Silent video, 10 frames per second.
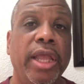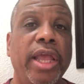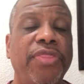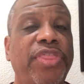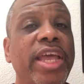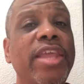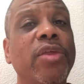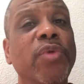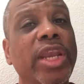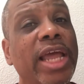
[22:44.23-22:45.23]
And then
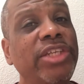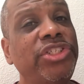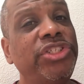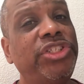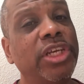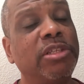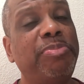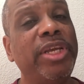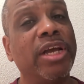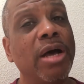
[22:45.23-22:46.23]
the relationships
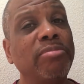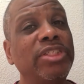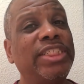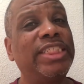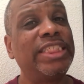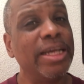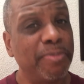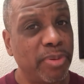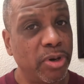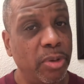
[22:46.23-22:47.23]
become
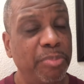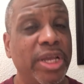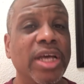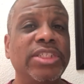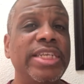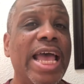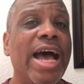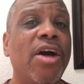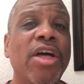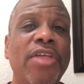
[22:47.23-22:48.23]
simpler, because
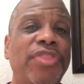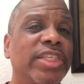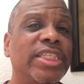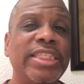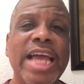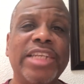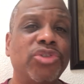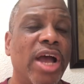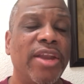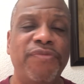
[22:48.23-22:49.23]
now this is not
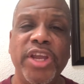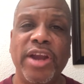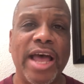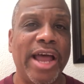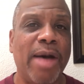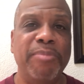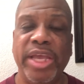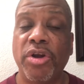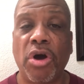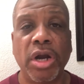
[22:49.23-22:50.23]
trying to figure out how
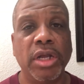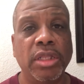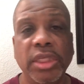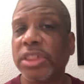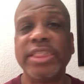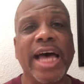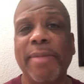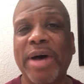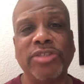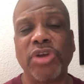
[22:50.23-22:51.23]
men are. This is not
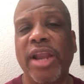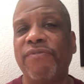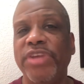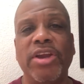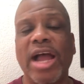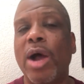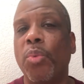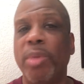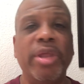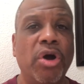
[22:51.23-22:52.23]
about trying to figure out how
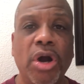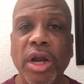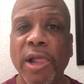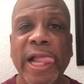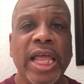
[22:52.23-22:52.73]
women are.